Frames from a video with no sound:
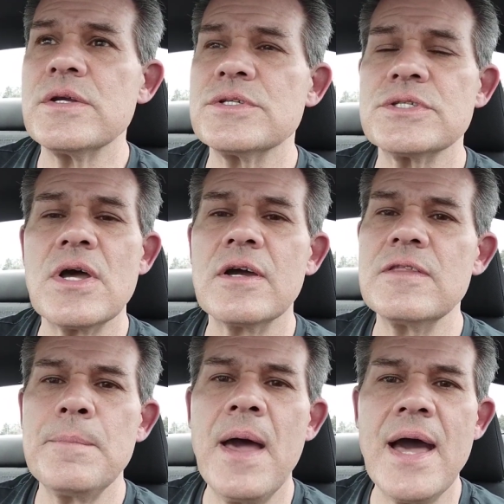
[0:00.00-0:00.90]
You're stuck
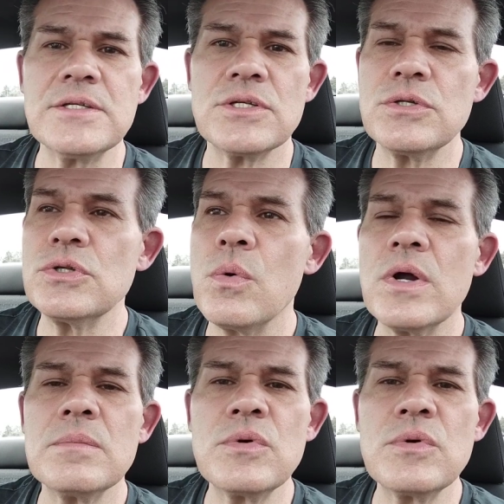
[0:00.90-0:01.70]
in the past and you don't want